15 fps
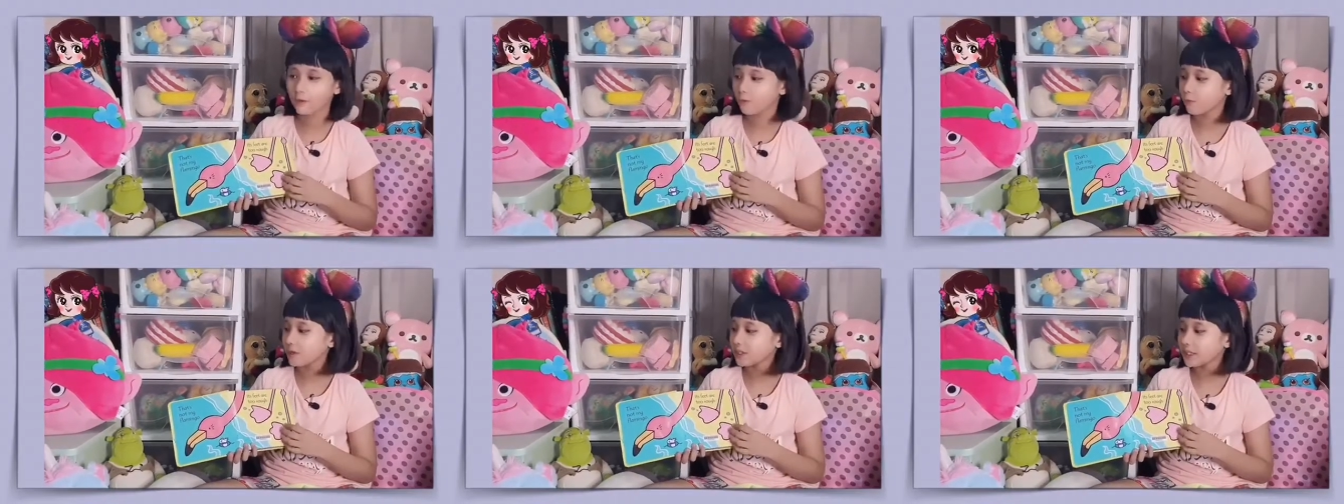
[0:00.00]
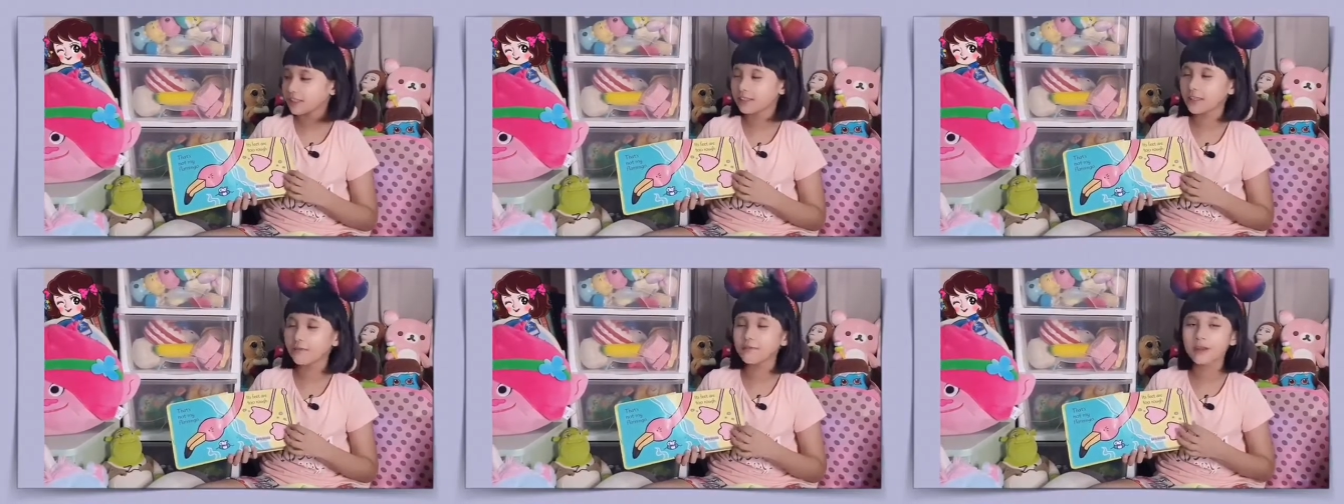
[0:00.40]
which
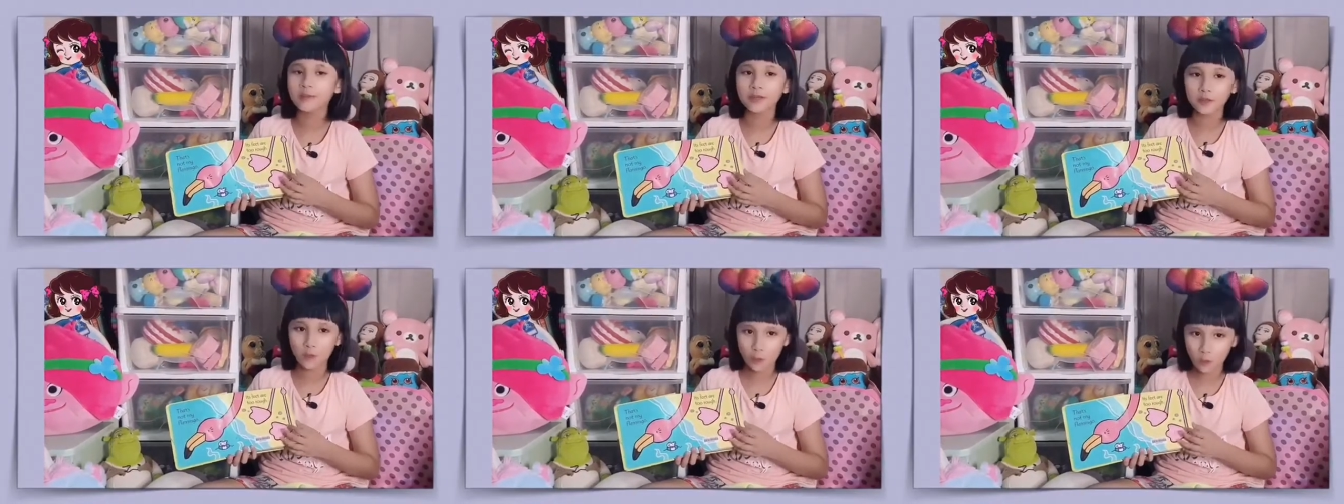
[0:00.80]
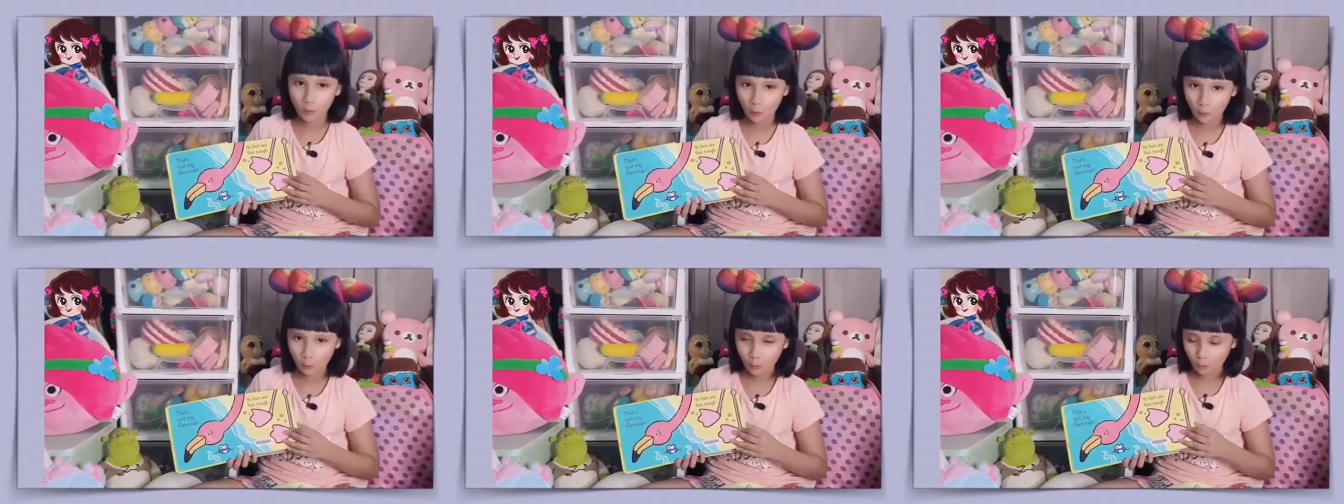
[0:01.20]
is the flamingo.
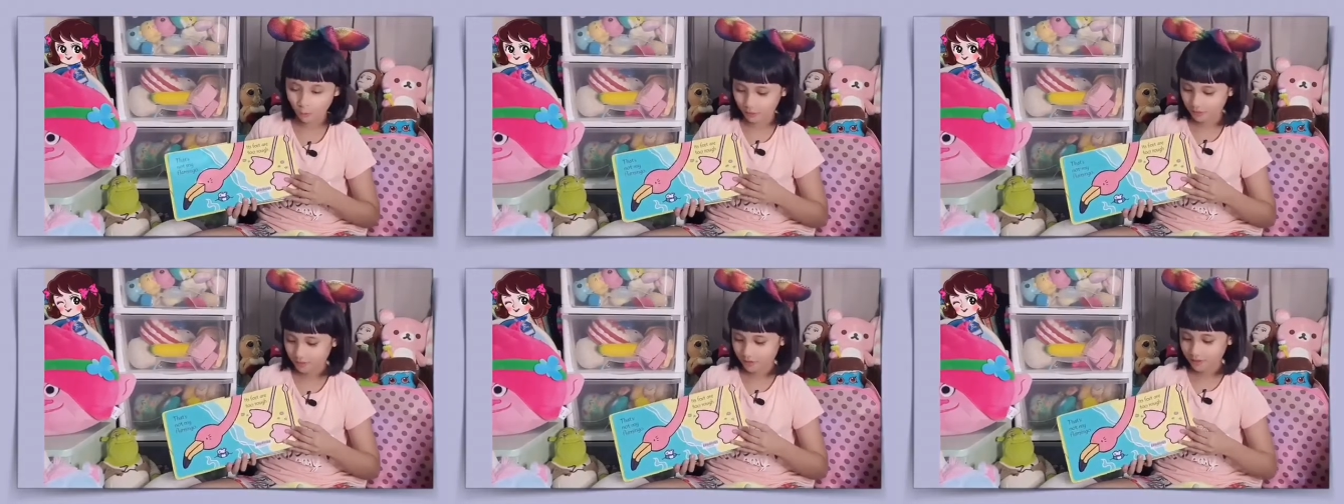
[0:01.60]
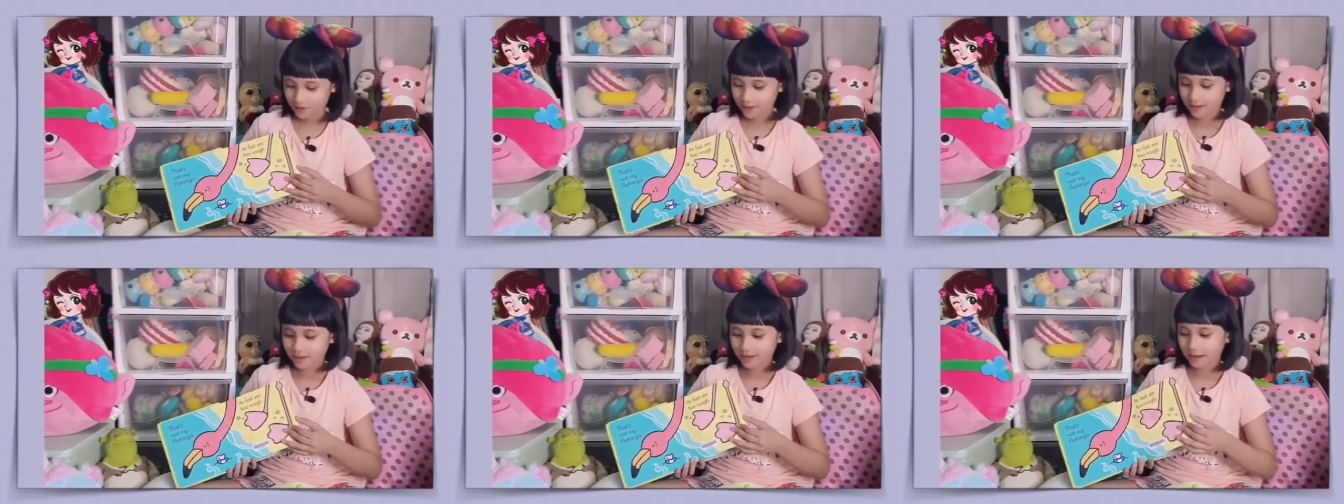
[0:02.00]

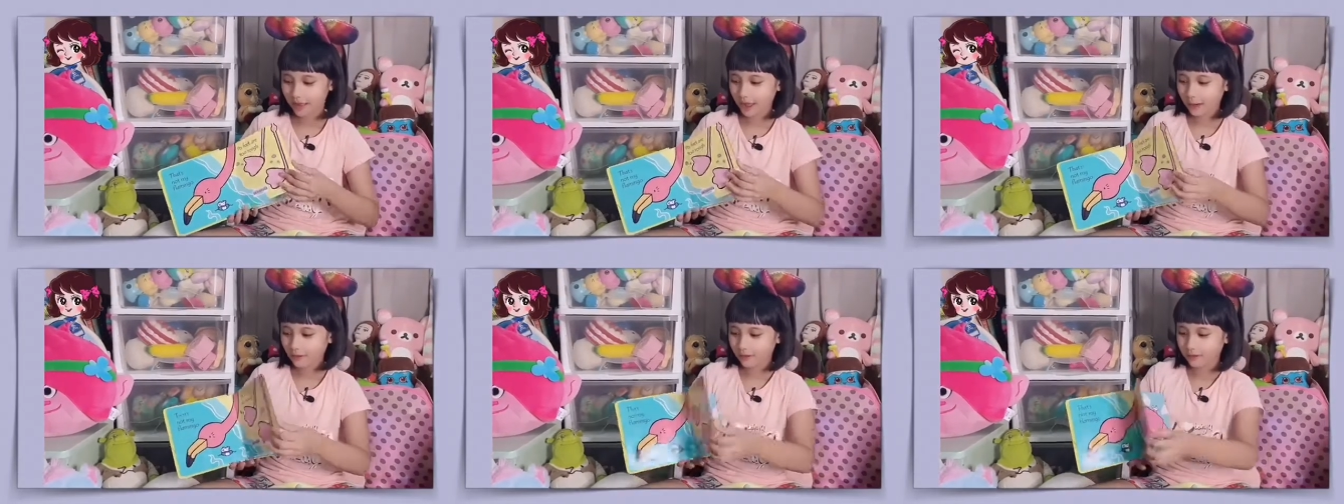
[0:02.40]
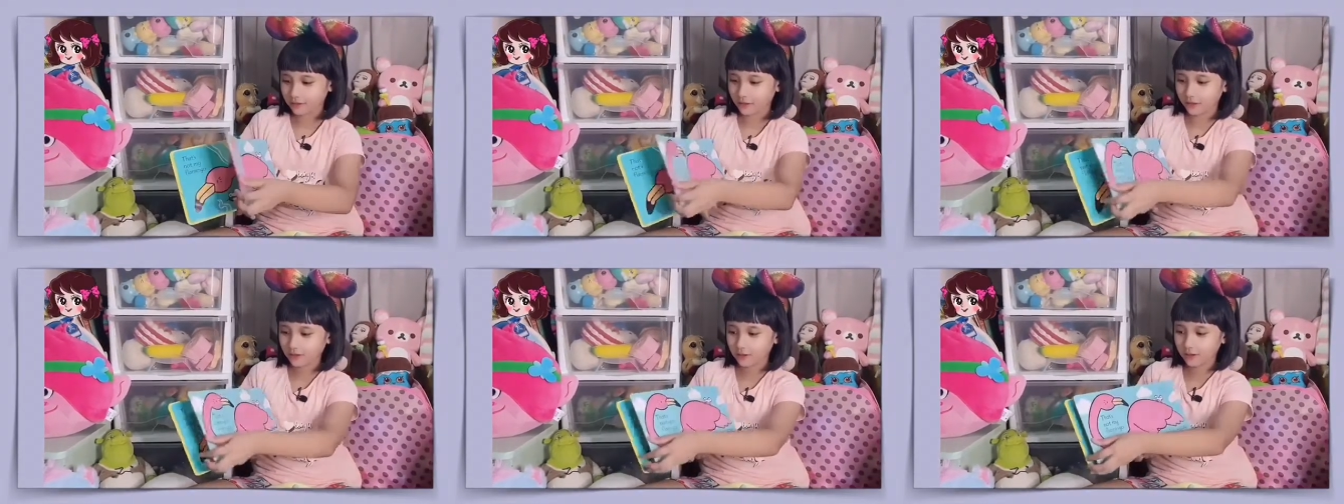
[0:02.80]
Now
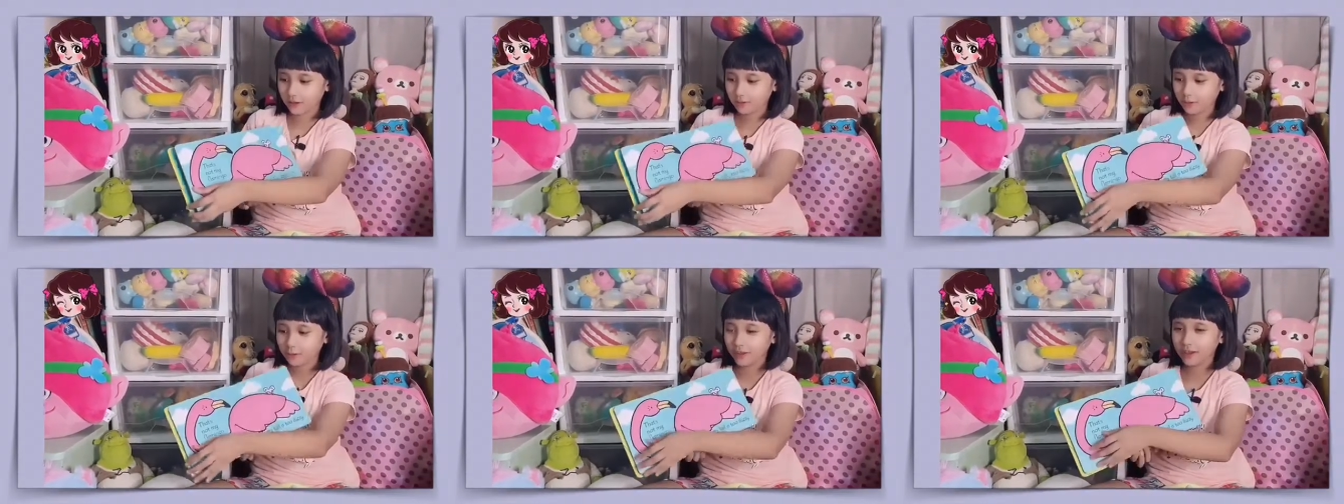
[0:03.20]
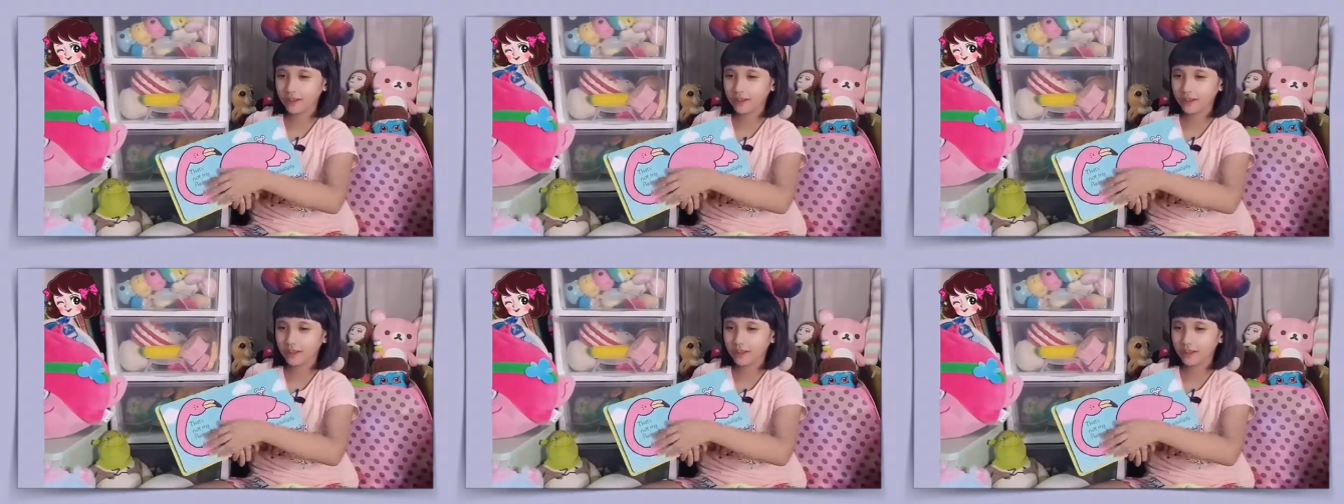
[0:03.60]
let us turn to the